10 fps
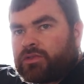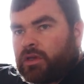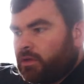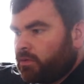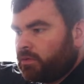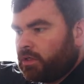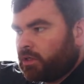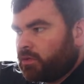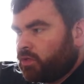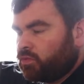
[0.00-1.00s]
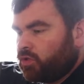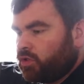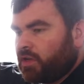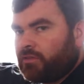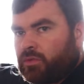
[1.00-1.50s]
So, you know, you,
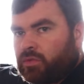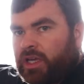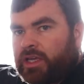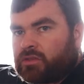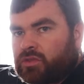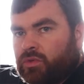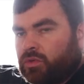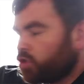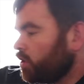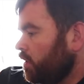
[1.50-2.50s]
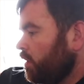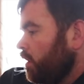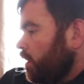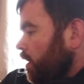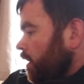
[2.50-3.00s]
you definitely want a head torch.
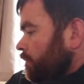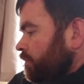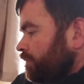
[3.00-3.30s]
Um,